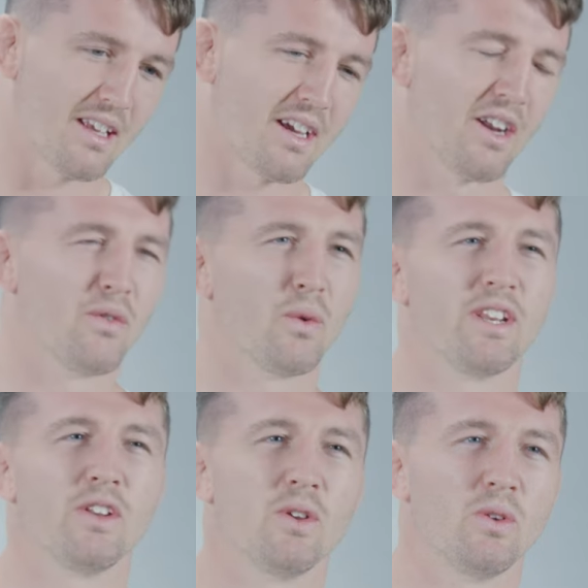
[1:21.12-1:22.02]
kind of we
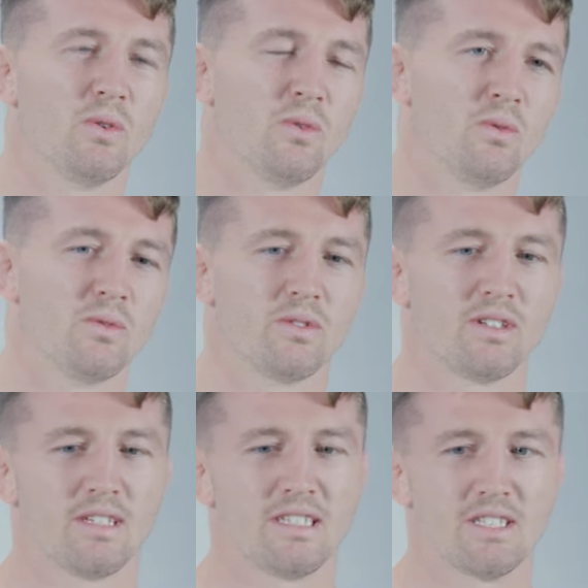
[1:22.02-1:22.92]
knew
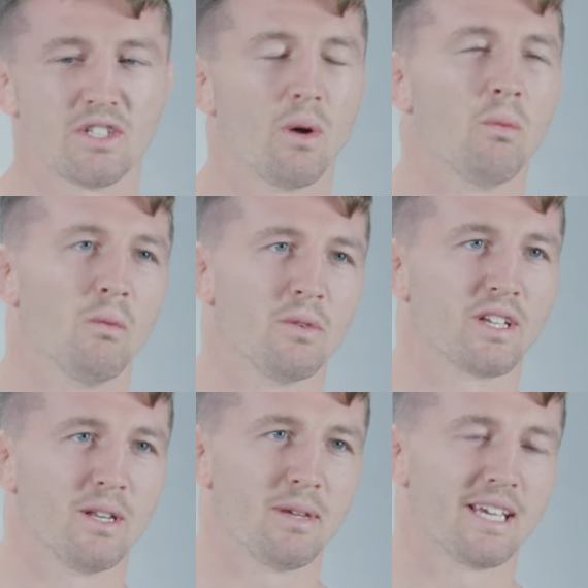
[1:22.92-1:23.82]
someone was
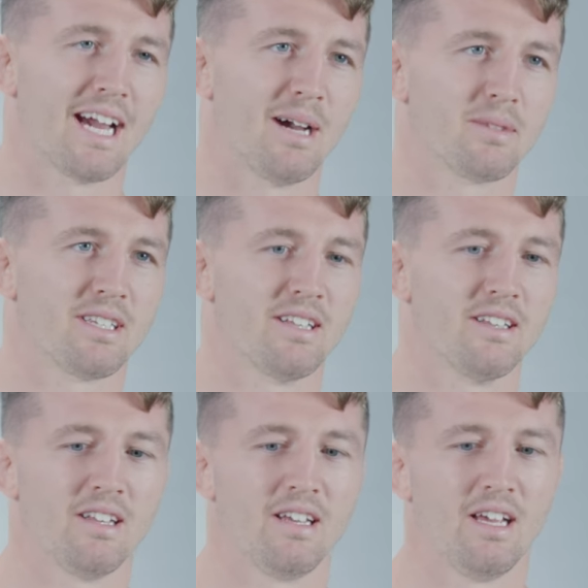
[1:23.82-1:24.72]
going to be captain.
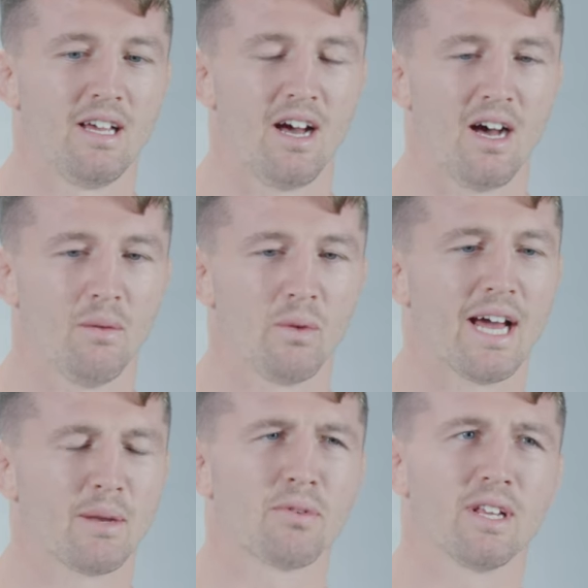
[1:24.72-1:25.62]
We
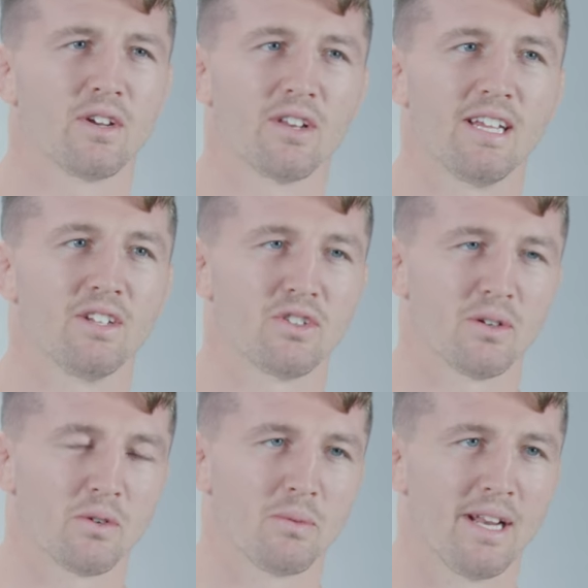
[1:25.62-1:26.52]
had a pretty good leadership
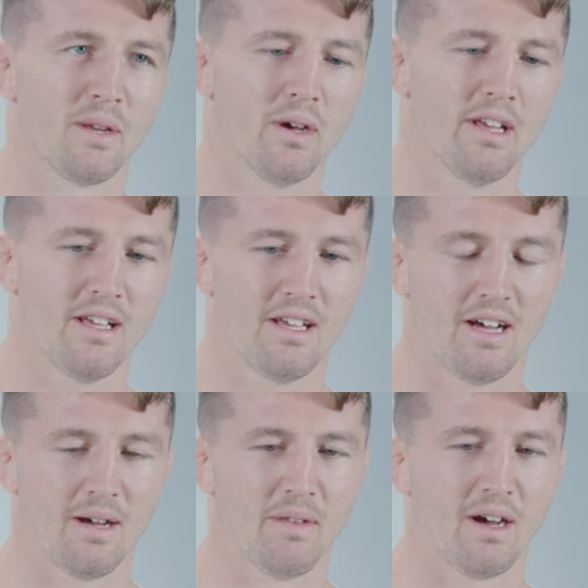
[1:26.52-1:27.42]
group anyway,
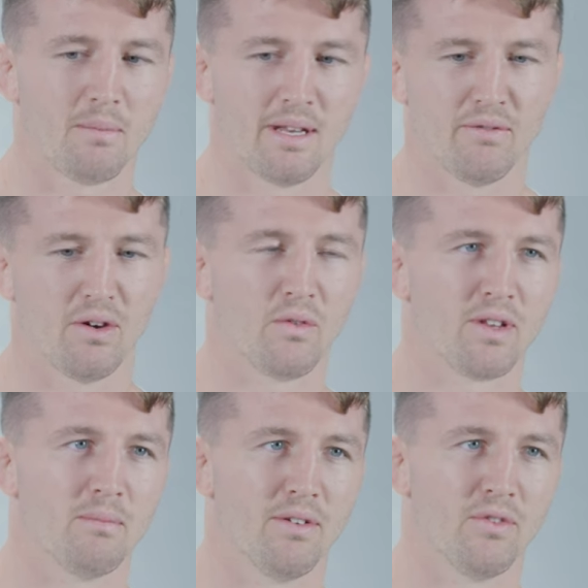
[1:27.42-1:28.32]
that I'd been involved
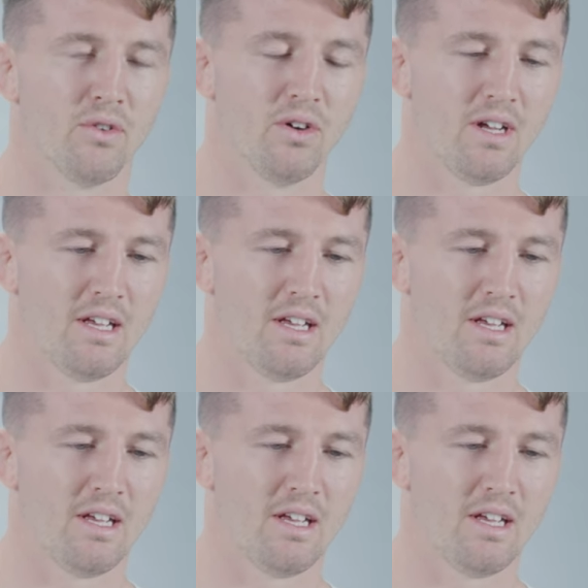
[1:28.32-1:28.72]
in before.